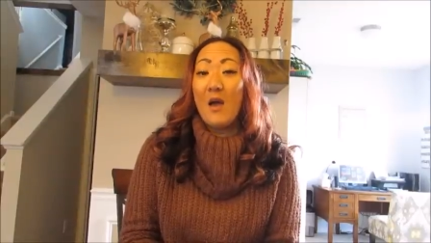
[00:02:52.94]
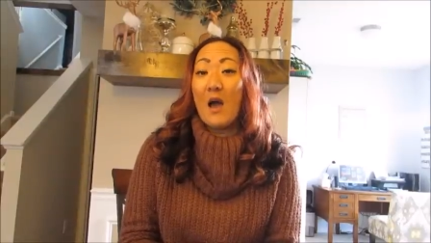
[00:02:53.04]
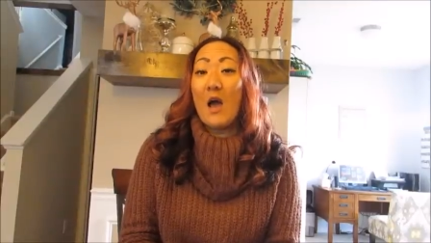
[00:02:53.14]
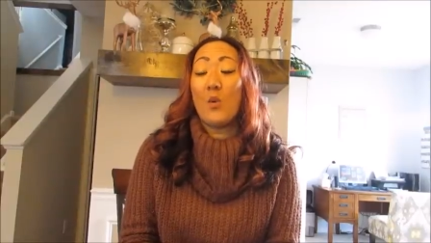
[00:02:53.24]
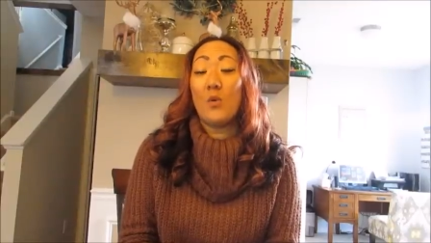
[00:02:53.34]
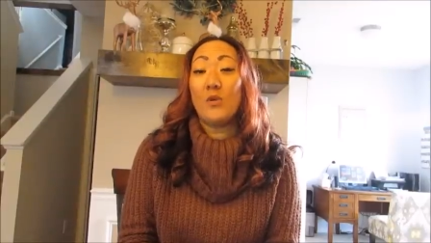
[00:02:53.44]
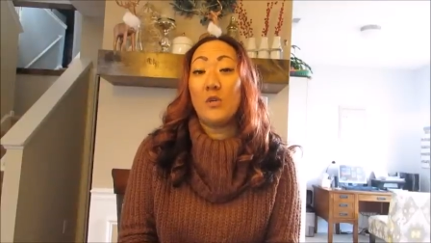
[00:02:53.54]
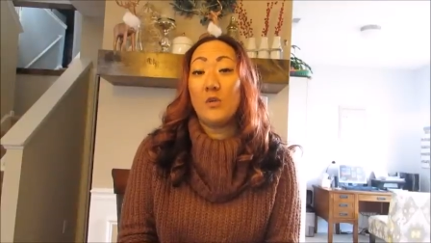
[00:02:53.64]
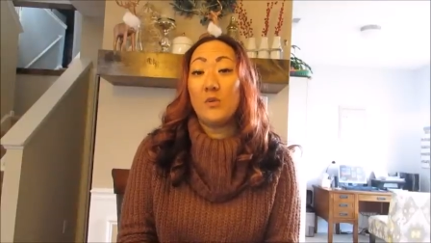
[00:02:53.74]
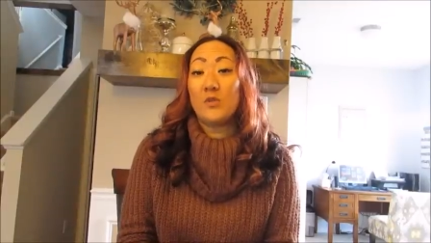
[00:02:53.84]
I will
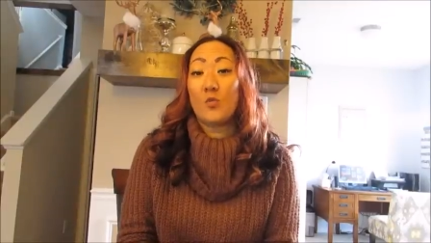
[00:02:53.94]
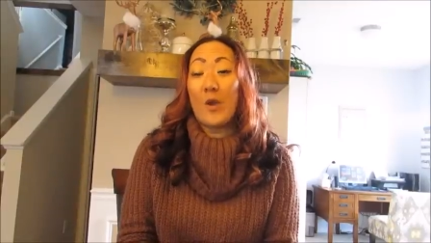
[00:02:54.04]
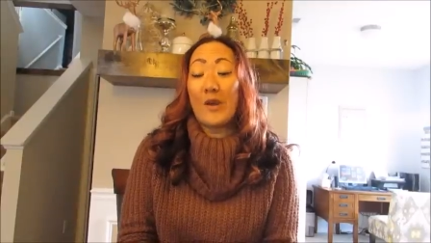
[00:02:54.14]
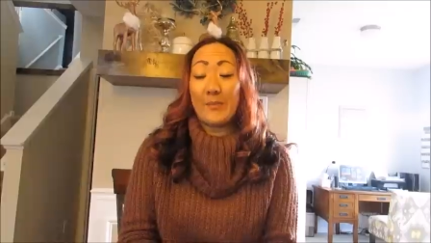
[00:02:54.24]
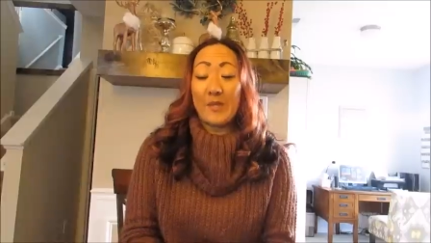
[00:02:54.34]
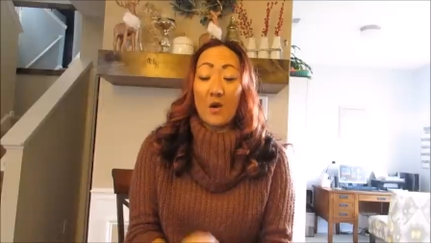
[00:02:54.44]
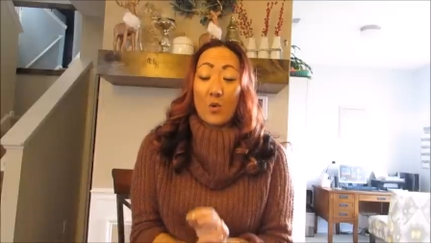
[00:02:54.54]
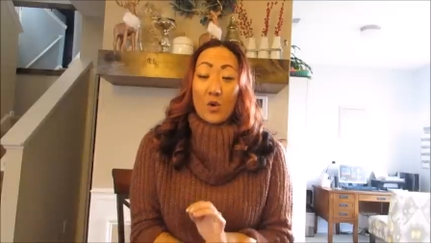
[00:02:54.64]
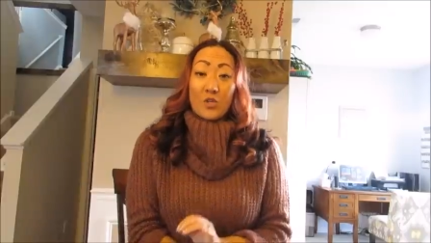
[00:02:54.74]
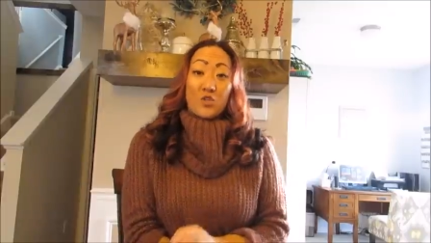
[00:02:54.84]
use
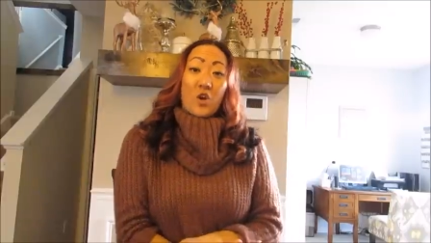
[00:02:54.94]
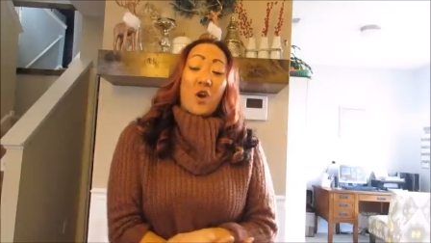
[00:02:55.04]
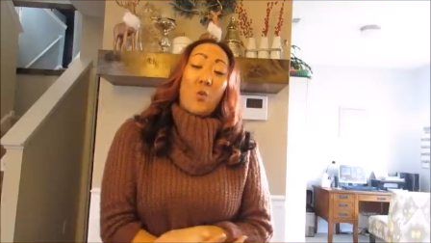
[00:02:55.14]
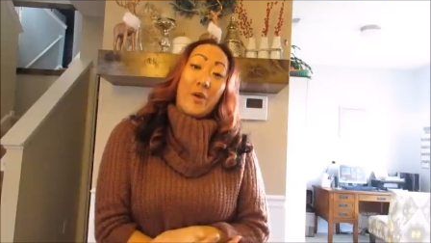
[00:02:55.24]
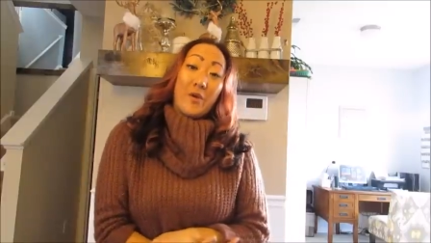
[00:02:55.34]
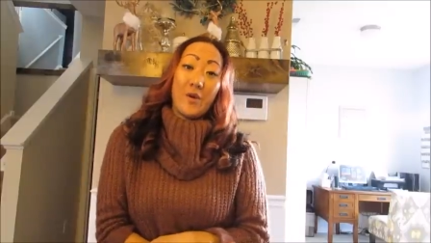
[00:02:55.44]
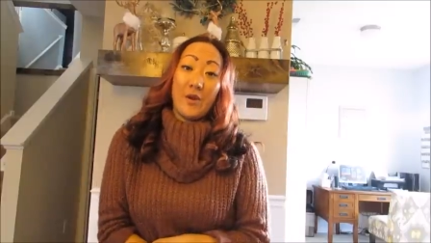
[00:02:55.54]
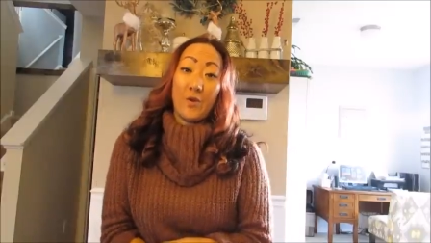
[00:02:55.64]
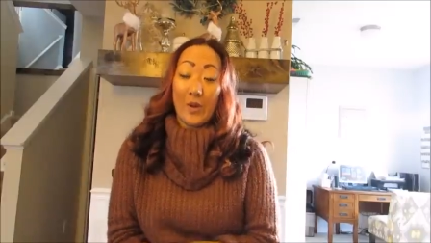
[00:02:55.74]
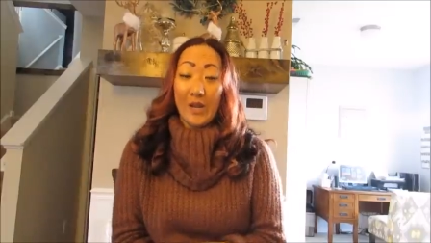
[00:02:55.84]
random.org to draw a winner
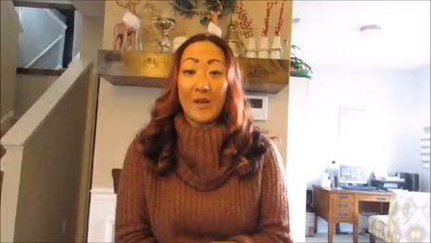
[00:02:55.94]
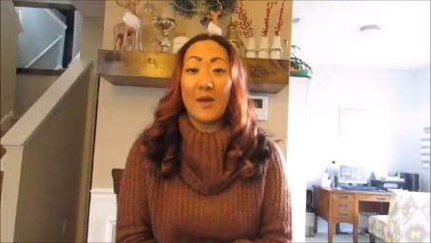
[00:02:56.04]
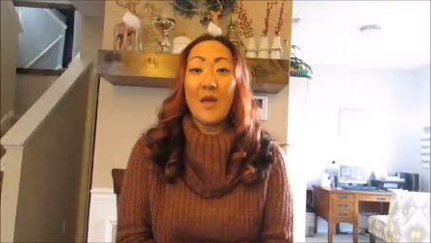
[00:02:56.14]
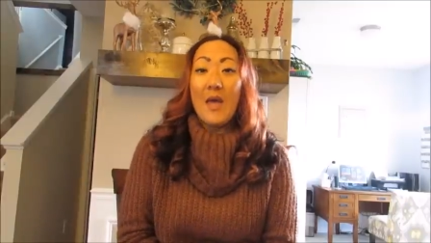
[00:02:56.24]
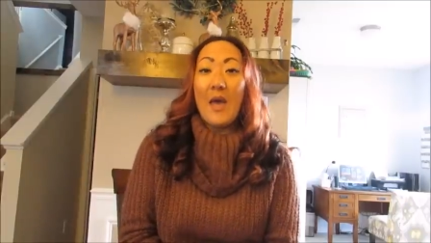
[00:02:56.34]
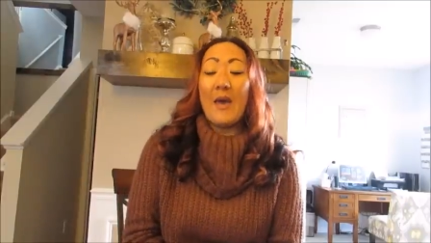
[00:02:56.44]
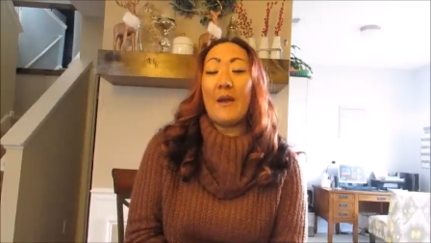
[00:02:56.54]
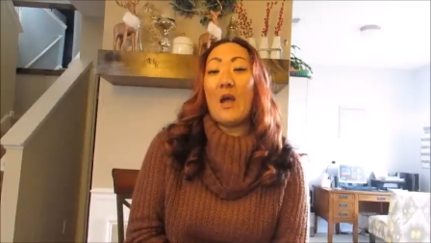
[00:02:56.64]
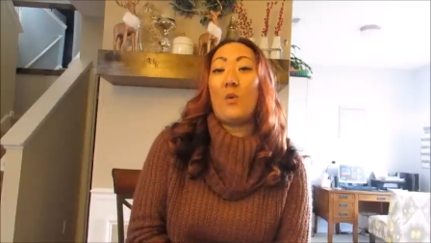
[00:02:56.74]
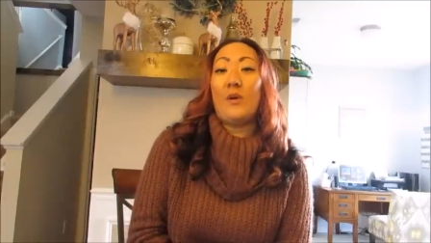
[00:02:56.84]
in a week, and
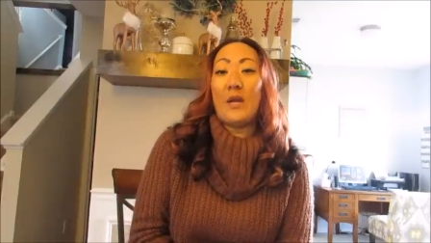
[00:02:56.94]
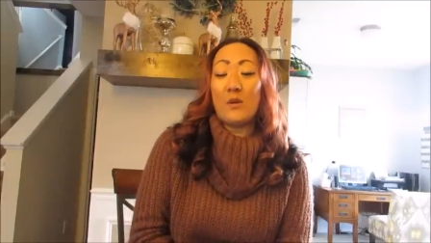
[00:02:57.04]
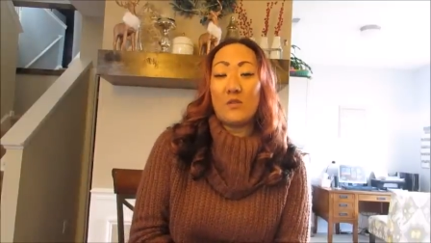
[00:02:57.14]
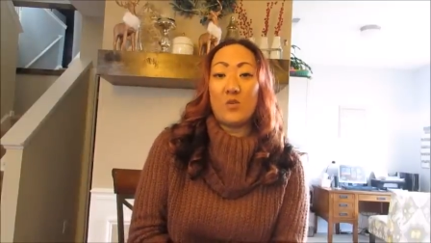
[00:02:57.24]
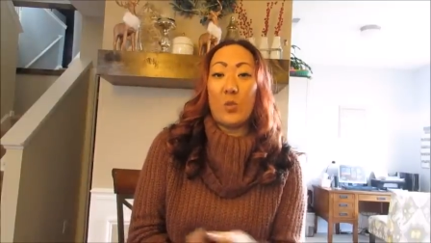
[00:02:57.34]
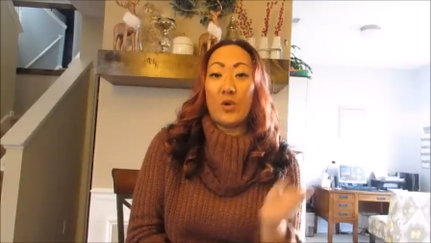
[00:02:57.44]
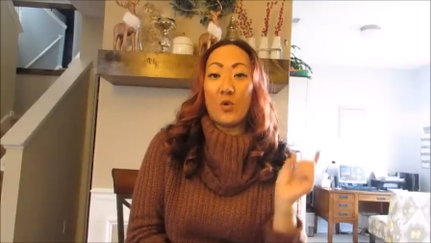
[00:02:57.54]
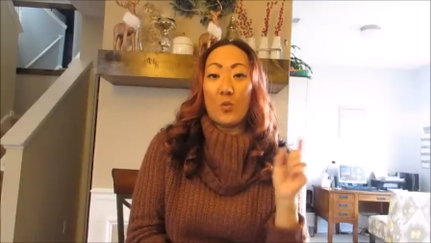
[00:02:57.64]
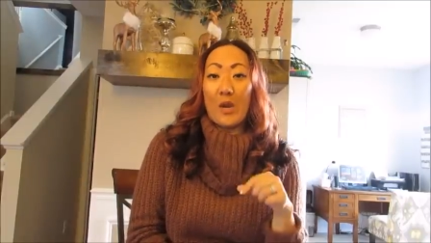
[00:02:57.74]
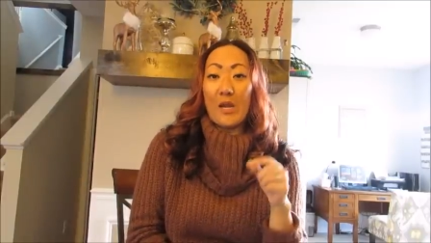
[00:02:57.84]
I will announce the winner
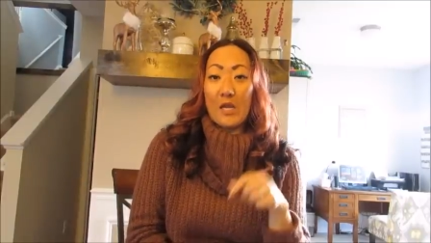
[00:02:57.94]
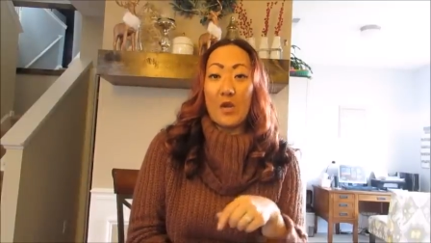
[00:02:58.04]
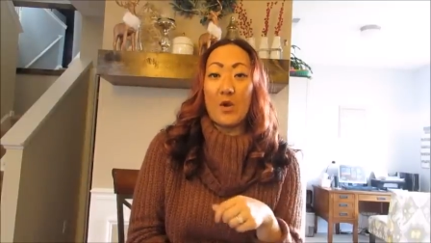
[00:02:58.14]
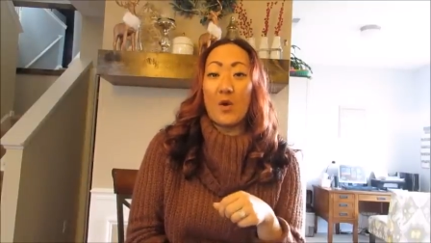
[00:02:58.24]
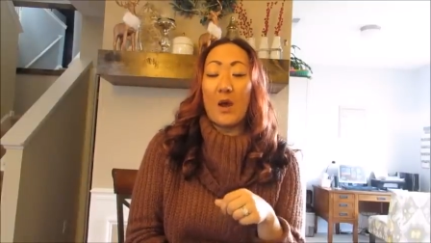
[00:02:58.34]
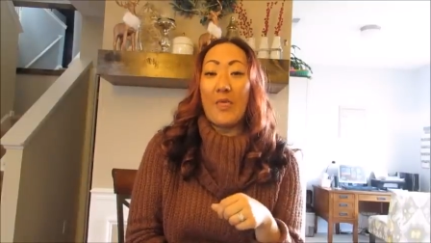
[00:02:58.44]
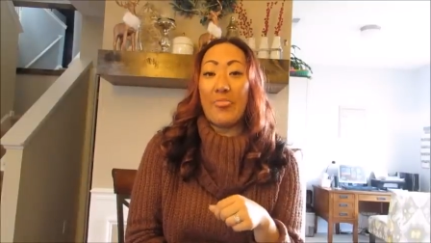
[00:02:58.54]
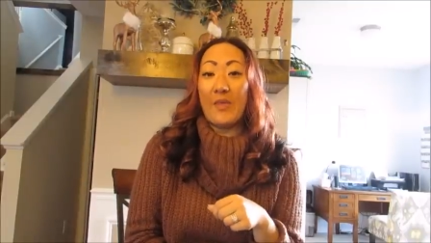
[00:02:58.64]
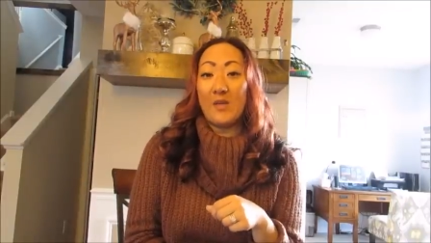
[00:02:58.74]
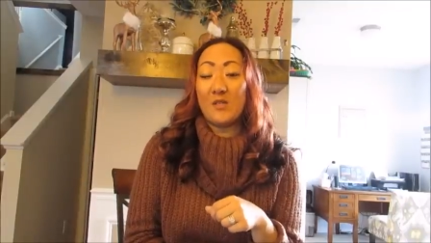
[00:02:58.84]
right here on
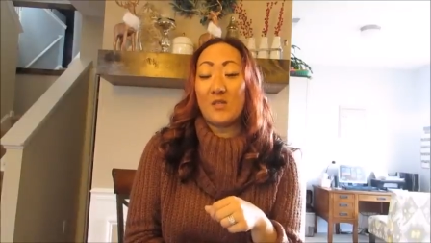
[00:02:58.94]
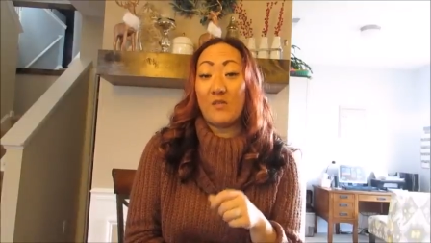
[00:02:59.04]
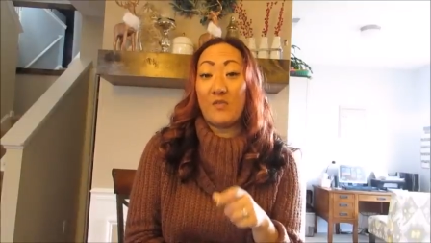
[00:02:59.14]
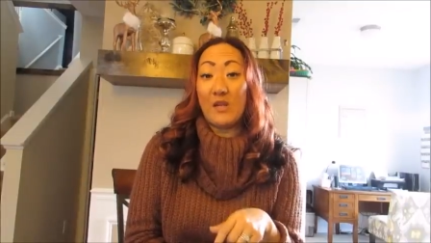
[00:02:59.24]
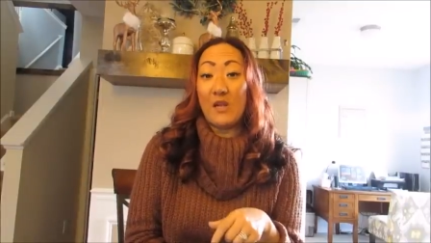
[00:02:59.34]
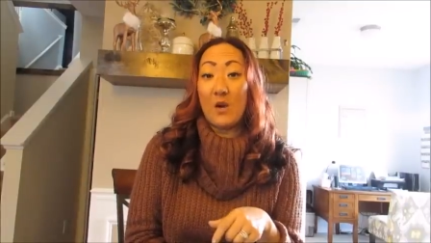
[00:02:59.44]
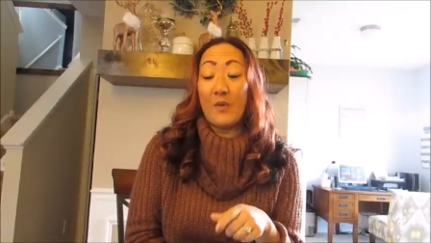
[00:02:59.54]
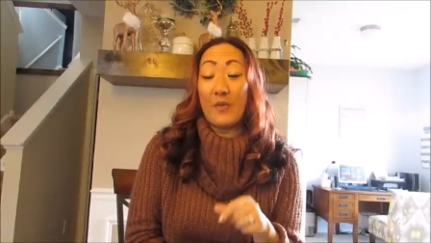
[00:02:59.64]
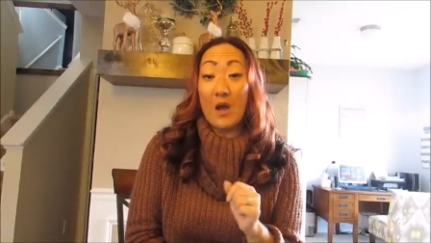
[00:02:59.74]
this video in the